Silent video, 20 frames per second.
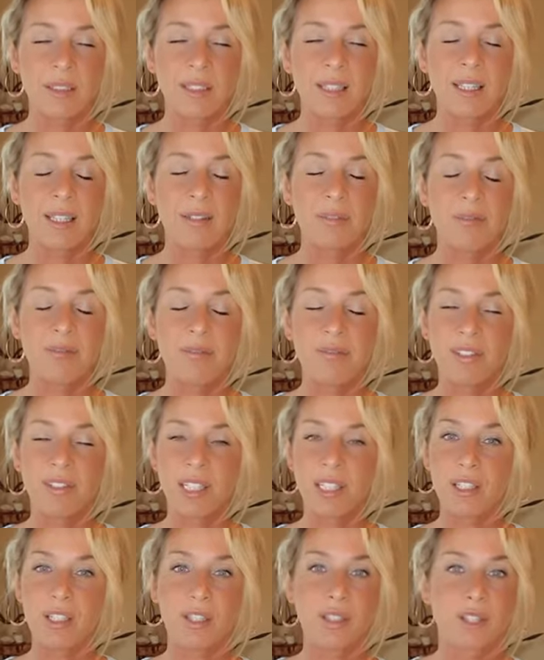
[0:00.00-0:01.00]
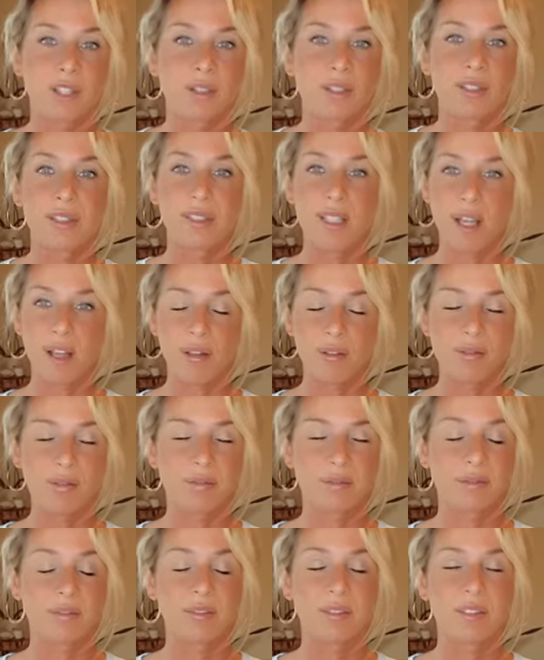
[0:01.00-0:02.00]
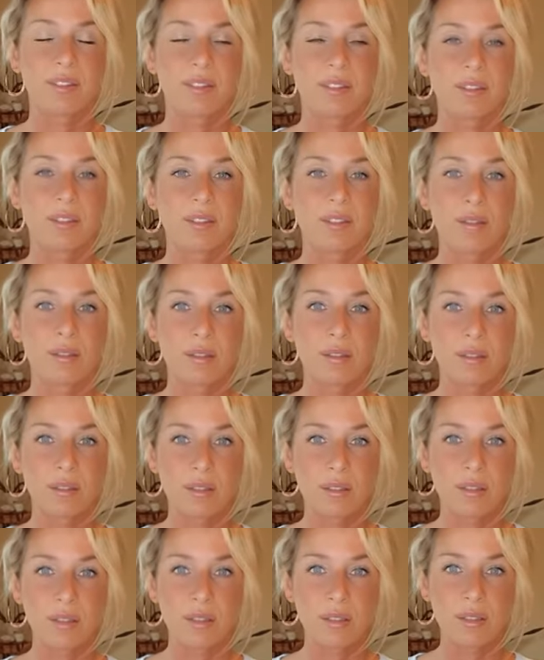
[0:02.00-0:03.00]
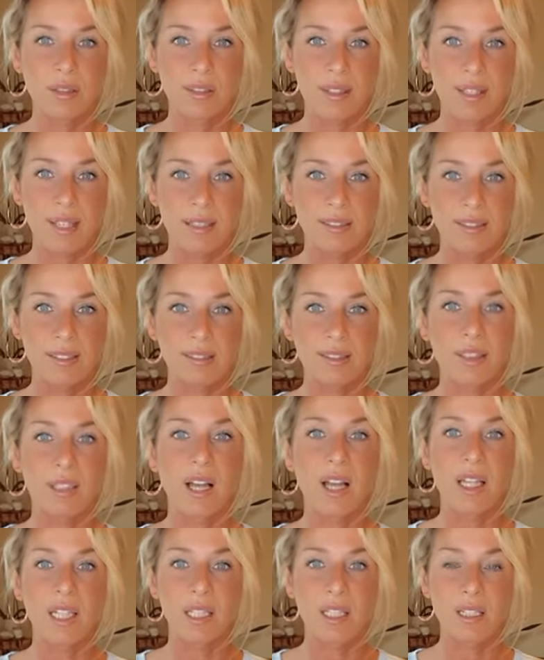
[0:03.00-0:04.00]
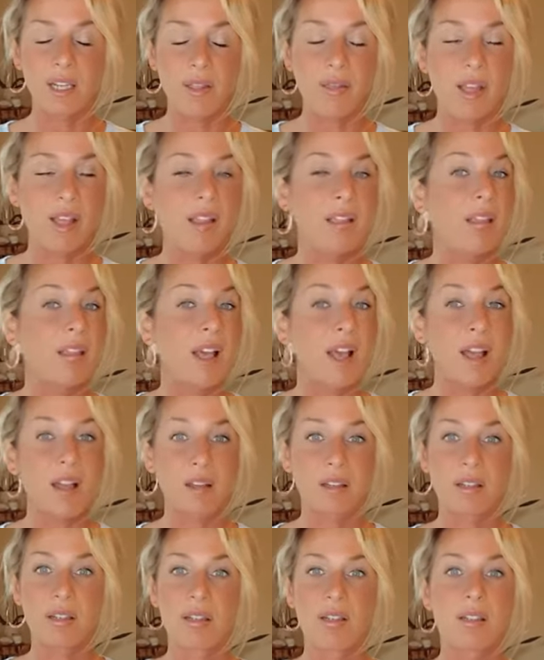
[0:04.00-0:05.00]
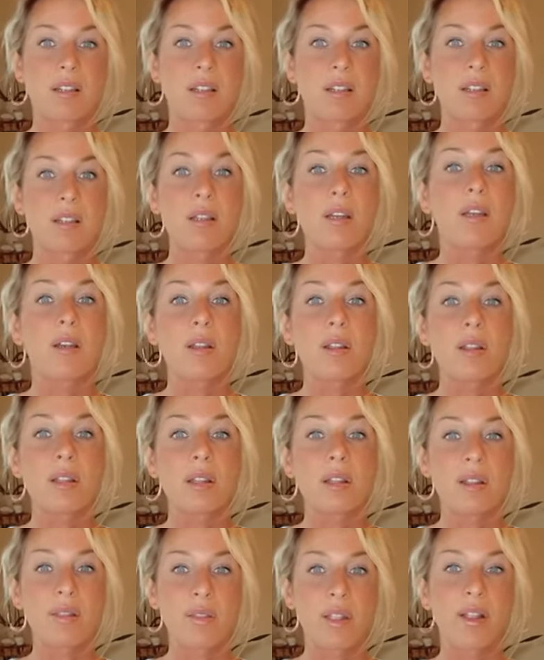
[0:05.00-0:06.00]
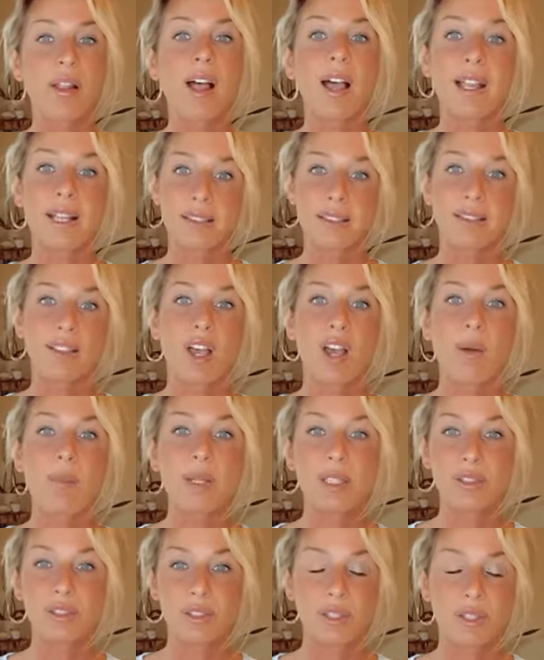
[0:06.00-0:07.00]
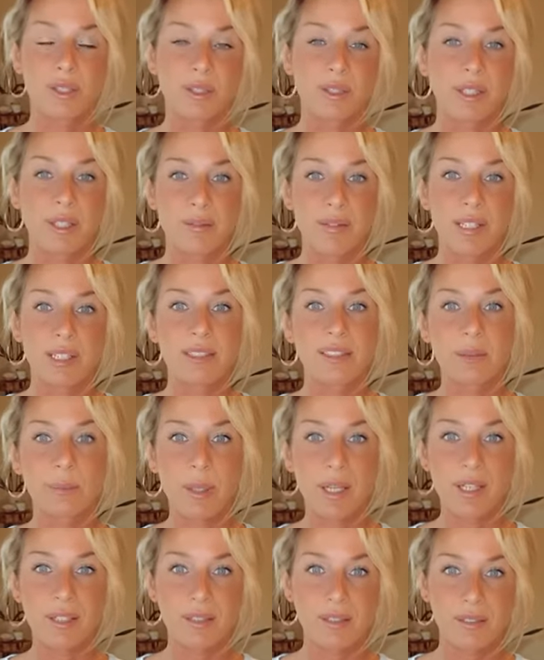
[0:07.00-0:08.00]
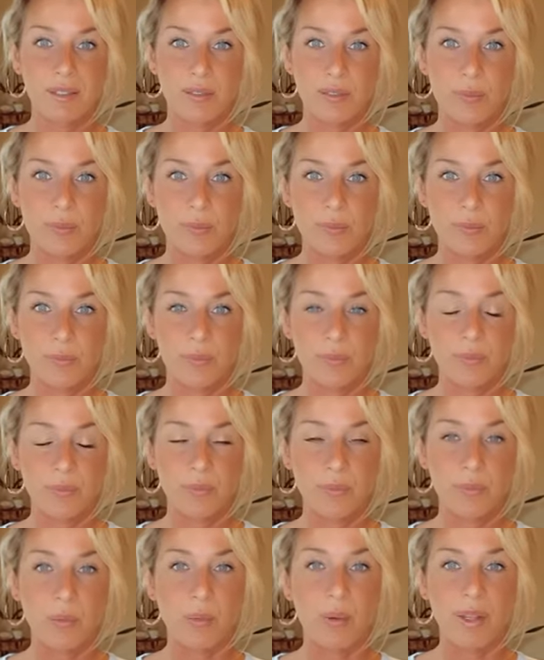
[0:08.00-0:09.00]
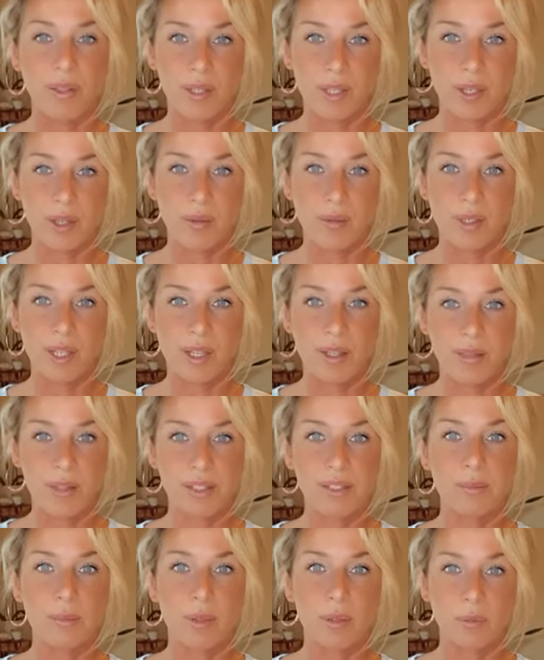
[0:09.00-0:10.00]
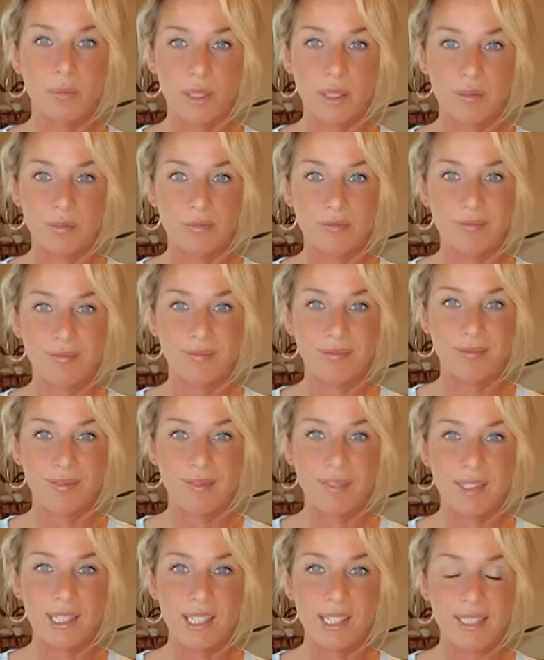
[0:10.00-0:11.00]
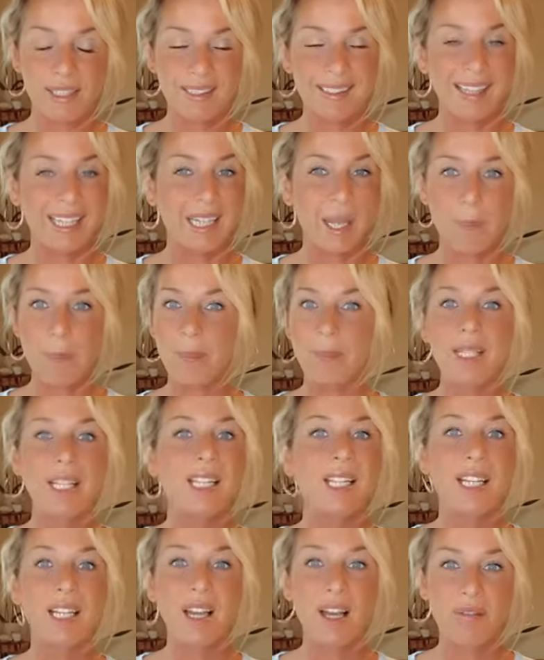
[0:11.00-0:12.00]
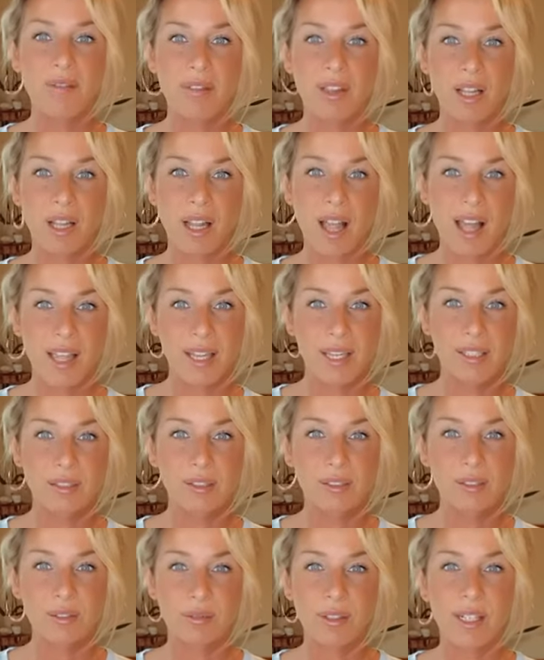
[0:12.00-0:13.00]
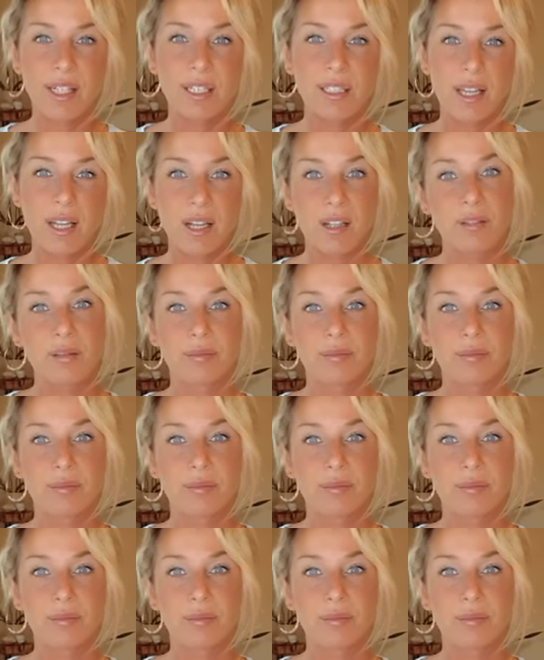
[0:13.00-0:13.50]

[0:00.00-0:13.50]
and feel yourself as this lion. And then let the lions come into your living space with you in this moment. It's like a meeting of the lions right now.